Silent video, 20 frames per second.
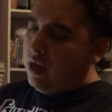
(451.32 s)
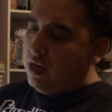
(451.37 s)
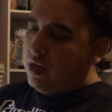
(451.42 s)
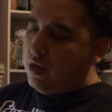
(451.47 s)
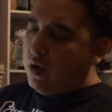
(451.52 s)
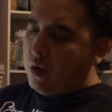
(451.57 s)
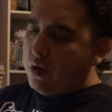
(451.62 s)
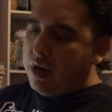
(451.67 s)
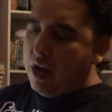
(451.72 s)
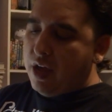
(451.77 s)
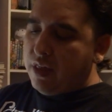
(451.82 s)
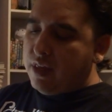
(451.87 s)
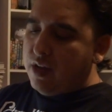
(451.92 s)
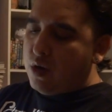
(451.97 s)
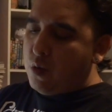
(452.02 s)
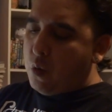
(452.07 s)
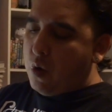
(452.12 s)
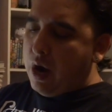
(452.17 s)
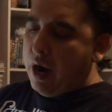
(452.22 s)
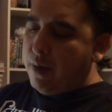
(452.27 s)

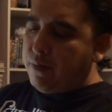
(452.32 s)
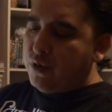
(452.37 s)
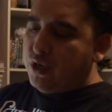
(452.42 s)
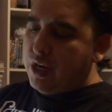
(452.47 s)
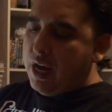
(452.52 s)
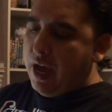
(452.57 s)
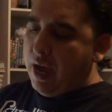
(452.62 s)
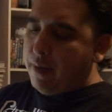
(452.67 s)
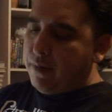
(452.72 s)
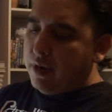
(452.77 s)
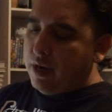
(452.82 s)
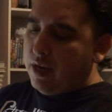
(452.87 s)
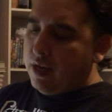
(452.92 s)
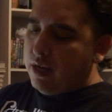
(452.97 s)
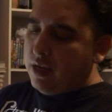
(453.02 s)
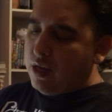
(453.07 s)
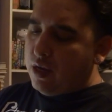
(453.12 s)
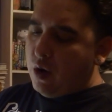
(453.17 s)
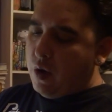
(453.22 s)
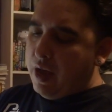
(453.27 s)
Nothing where I'm jabbing
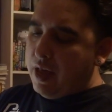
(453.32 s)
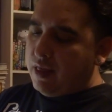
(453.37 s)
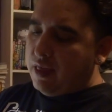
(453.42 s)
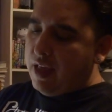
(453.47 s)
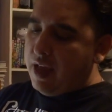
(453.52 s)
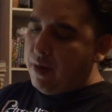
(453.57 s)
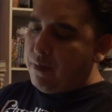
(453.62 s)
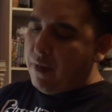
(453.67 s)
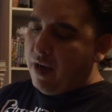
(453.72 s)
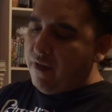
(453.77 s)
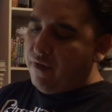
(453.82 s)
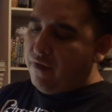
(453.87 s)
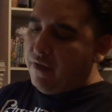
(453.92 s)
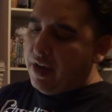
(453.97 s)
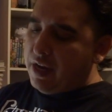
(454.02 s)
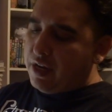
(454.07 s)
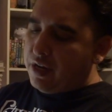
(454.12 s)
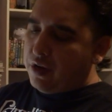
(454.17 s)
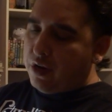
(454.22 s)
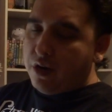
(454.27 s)
it. I let my
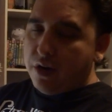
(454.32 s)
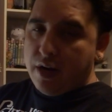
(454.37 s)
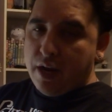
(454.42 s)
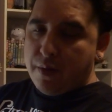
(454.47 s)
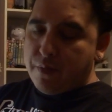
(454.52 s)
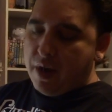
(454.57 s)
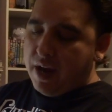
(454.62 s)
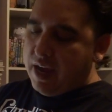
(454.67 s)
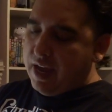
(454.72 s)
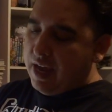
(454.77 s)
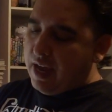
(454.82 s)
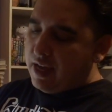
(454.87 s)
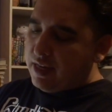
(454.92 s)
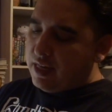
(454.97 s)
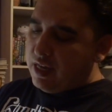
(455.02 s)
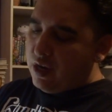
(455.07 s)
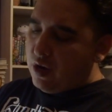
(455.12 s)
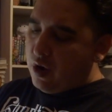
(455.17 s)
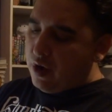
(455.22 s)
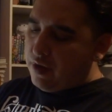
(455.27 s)
finger and my
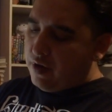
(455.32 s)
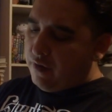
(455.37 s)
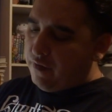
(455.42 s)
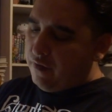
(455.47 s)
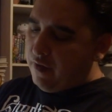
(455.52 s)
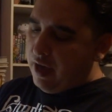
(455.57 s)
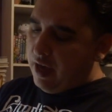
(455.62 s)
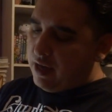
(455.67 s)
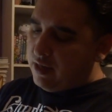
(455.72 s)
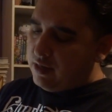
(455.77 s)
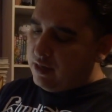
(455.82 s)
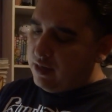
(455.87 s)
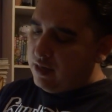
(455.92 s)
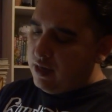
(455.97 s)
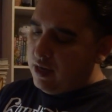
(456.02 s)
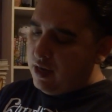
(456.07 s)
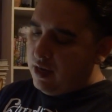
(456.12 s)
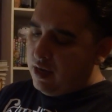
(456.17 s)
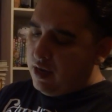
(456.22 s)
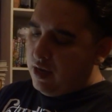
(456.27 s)
hand get on their face.
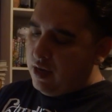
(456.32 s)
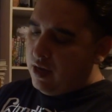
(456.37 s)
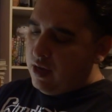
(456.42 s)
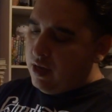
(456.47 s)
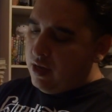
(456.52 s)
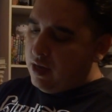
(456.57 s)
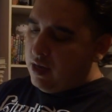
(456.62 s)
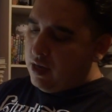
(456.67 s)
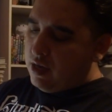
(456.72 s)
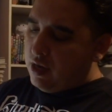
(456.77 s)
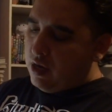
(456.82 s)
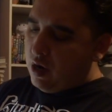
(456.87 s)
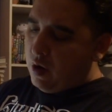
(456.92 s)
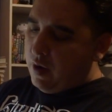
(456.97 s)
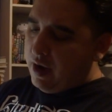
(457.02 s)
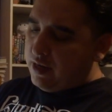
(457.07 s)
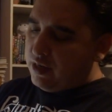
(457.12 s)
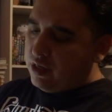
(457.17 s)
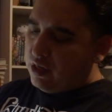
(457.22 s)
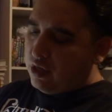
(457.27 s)

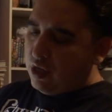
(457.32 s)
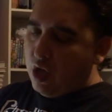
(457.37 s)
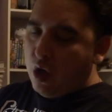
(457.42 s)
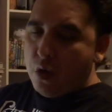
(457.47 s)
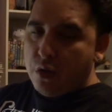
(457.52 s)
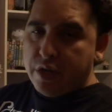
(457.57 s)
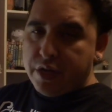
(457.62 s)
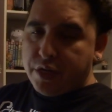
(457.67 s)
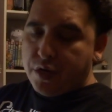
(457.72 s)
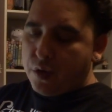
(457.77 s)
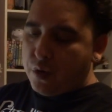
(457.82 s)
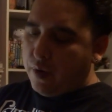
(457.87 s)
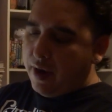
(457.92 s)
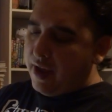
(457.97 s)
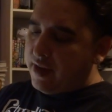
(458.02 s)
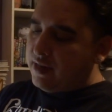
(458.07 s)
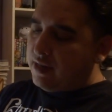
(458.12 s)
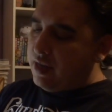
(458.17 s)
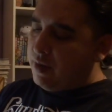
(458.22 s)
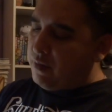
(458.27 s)
I slowly
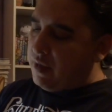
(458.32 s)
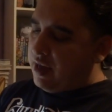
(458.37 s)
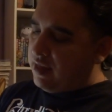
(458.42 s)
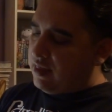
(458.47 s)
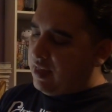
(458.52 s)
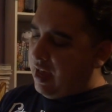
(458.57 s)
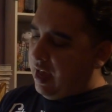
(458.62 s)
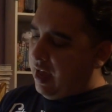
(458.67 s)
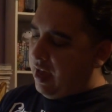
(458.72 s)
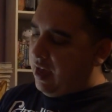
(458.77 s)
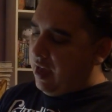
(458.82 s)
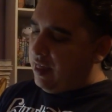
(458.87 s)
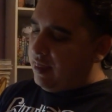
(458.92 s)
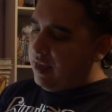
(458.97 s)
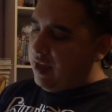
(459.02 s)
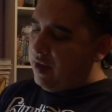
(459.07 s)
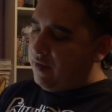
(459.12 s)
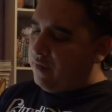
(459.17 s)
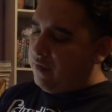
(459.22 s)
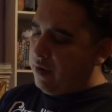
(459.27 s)
caress them like that. And
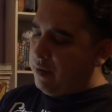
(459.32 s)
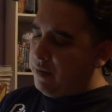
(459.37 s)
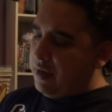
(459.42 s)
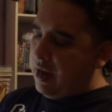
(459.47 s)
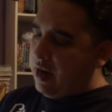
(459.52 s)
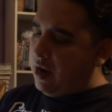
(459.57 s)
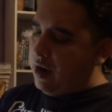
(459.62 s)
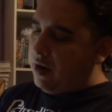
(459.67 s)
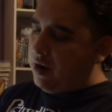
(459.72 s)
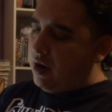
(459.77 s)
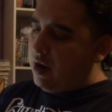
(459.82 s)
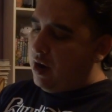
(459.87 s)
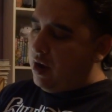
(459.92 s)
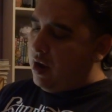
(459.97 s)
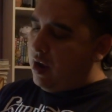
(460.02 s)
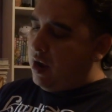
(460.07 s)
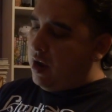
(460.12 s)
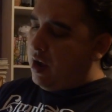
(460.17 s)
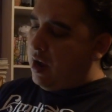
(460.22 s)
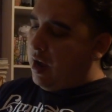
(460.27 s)
then from there,
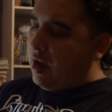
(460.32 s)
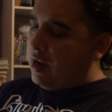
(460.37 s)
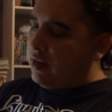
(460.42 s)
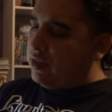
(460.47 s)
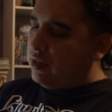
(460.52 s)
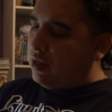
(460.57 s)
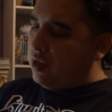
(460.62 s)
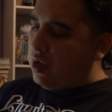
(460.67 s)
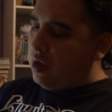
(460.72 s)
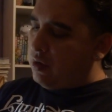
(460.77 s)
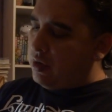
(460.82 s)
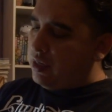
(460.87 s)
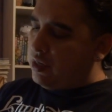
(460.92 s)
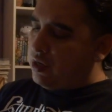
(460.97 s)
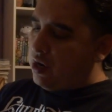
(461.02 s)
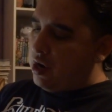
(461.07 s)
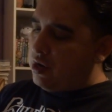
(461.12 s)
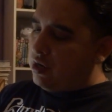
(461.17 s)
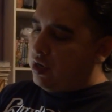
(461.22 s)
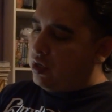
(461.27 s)
I slowly
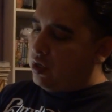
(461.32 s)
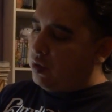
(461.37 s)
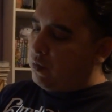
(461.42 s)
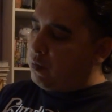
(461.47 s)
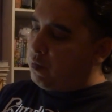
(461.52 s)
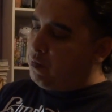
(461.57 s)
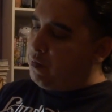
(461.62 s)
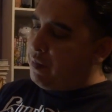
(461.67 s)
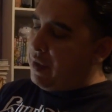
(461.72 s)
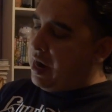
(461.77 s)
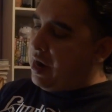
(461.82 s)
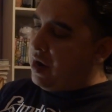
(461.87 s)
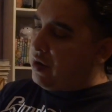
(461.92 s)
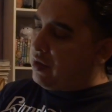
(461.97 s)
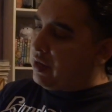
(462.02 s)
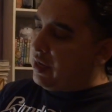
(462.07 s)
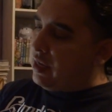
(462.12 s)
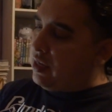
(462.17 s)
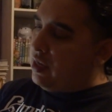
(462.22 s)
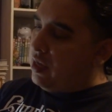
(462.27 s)
start just
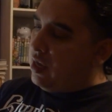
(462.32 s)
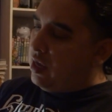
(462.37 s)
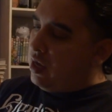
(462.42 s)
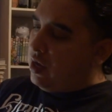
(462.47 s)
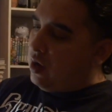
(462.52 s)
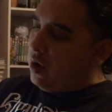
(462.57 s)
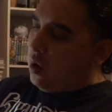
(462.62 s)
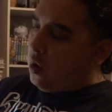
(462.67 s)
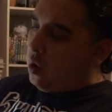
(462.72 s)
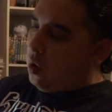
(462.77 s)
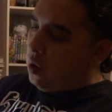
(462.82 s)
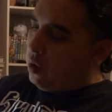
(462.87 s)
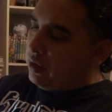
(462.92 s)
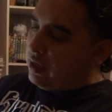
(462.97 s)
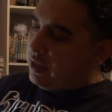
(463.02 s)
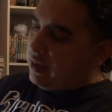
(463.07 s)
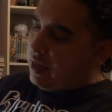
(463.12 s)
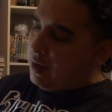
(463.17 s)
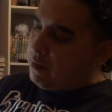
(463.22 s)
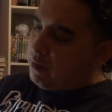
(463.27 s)
barely
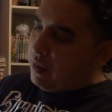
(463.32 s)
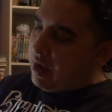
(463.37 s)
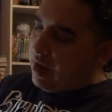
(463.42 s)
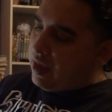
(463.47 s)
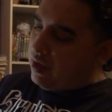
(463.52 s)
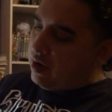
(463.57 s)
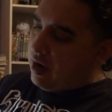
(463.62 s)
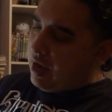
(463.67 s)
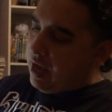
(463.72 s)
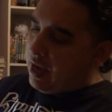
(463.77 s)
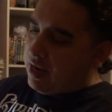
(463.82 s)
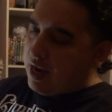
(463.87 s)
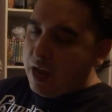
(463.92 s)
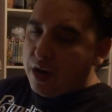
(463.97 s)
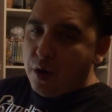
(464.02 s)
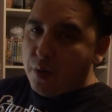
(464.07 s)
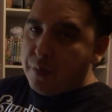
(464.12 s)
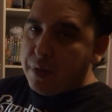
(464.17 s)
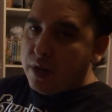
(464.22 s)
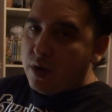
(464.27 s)
holding them by their head. And I
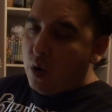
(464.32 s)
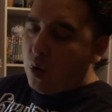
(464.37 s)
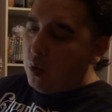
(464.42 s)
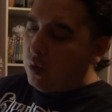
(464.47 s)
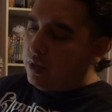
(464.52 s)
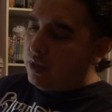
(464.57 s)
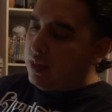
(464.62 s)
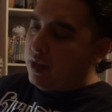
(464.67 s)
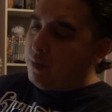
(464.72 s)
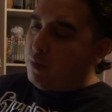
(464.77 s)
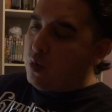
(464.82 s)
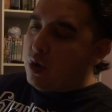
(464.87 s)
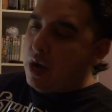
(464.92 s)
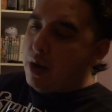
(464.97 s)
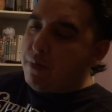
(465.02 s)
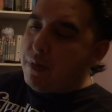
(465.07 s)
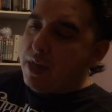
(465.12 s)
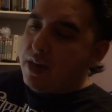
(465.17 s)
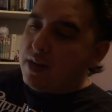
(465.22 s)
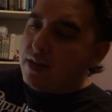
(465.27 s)
don't mean holding them. What
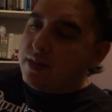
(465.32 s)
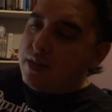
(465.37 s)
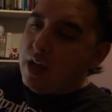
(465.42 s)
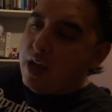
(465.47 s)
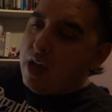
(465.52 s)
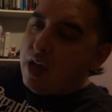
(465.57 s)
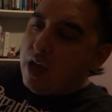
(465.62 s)
I mean is